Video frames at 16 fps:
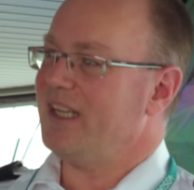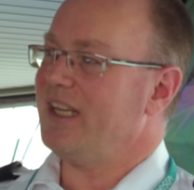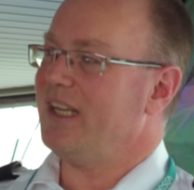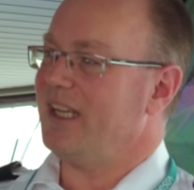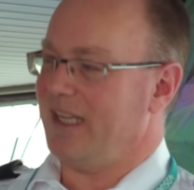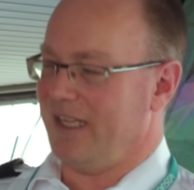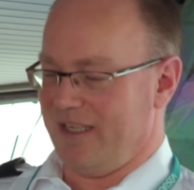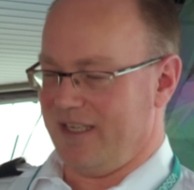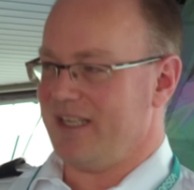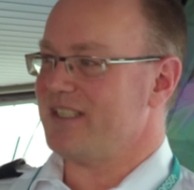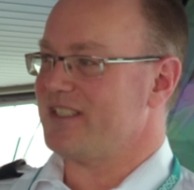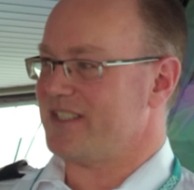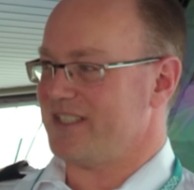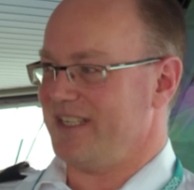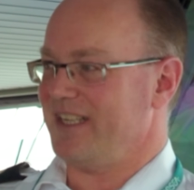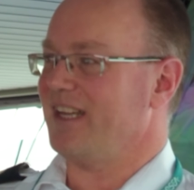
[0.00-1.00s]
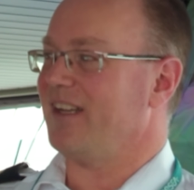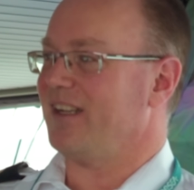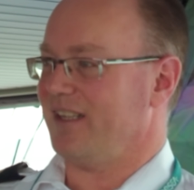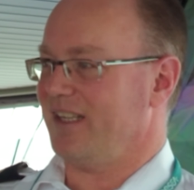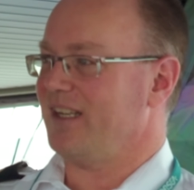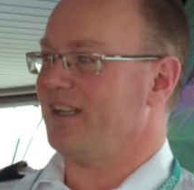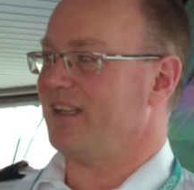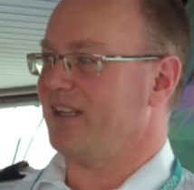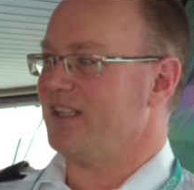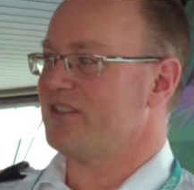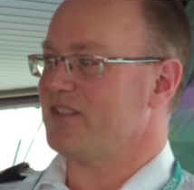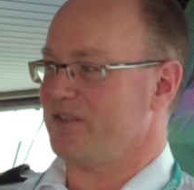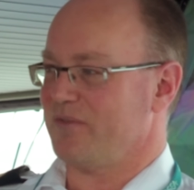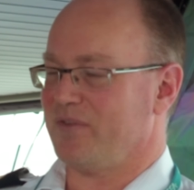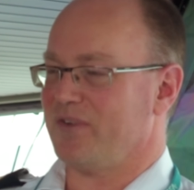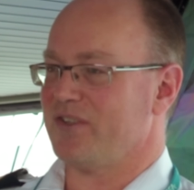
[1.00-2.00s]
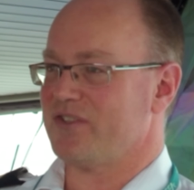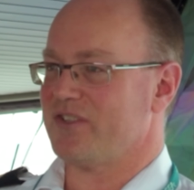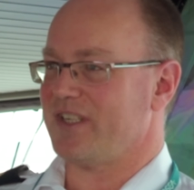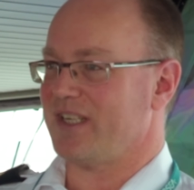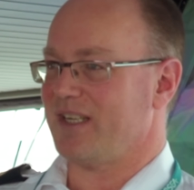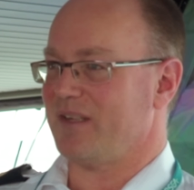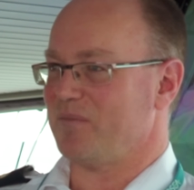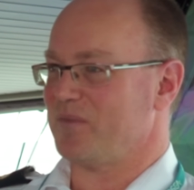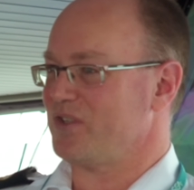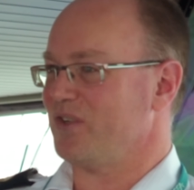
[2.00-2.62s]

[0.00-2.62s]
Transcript: Is that your, it is? yeah, yeah. It's the first yeah. time.